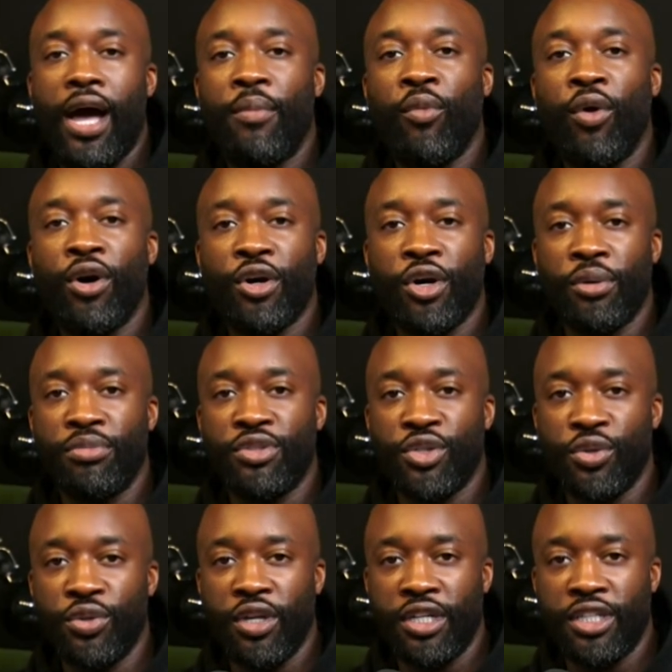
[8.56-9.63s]
and welcome
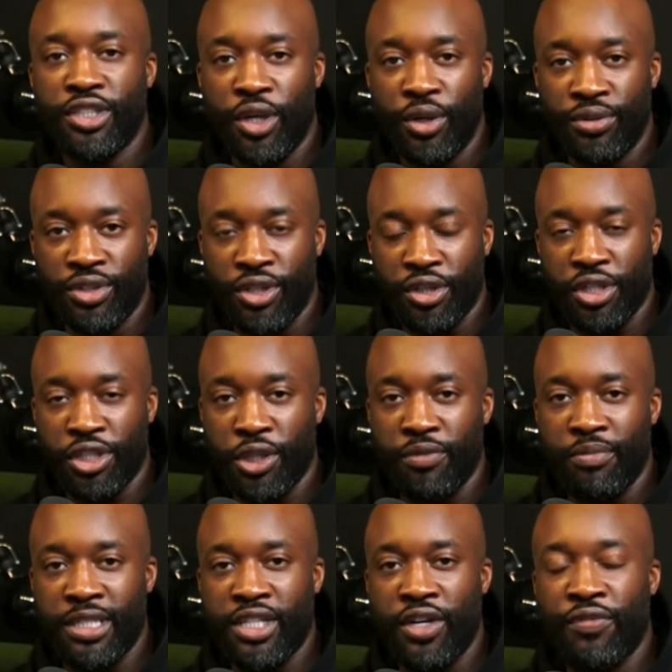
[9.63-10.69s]
to the DAZN Soccer Show.
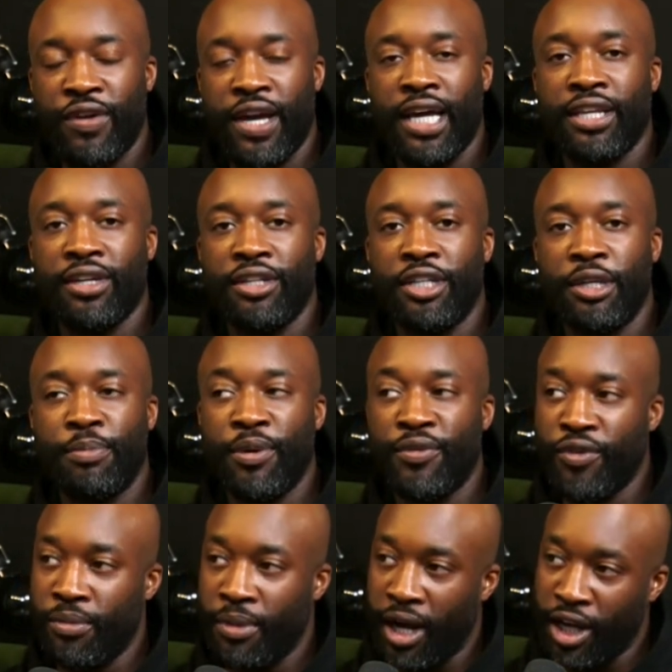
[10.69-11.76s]
Myself, Adi Oladipo,
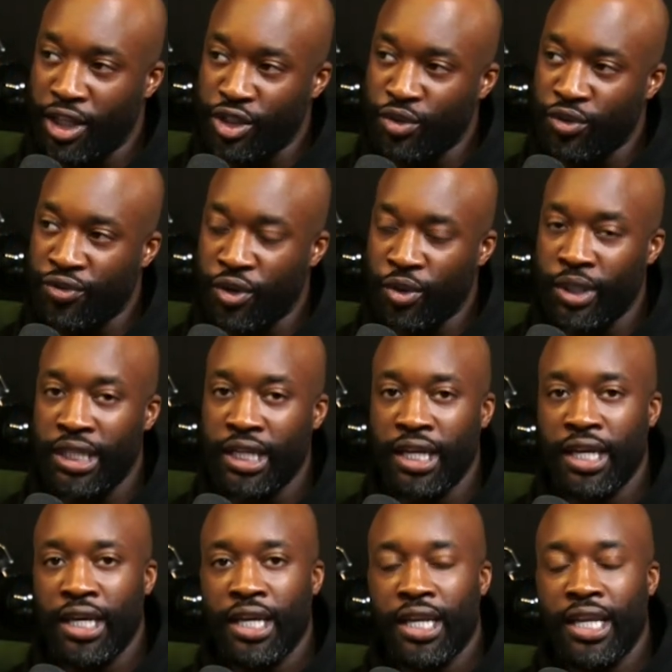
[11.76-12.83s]
former Arsenal forward,
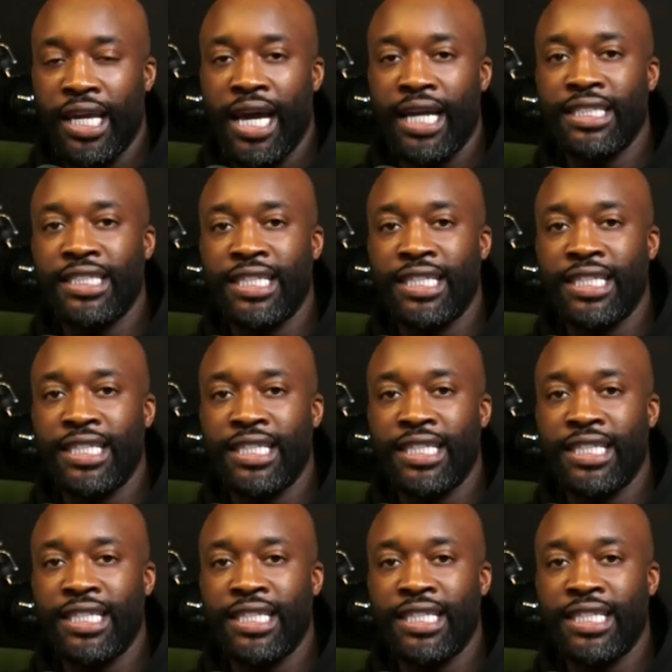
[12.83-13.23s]
Lianne